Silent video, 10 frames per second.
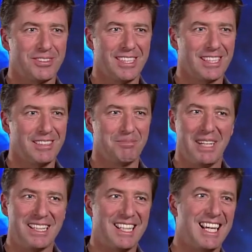thinking,
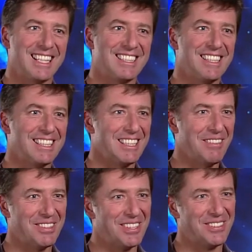bad luck that I
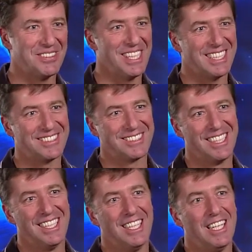am not US.
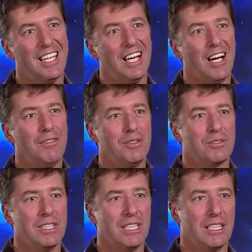
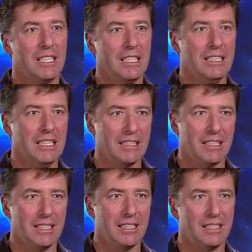Obviously, in
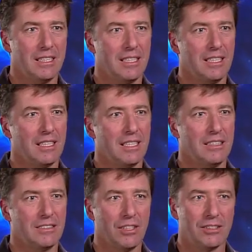Italy, uh,
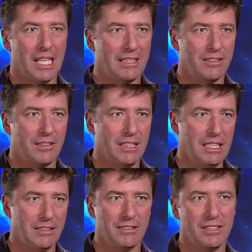it's not that
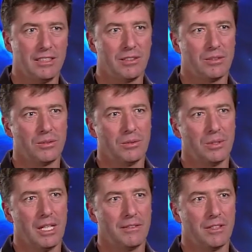easy to
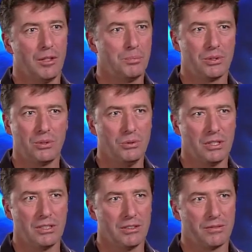have
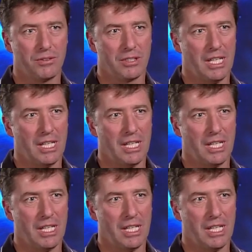opportunities for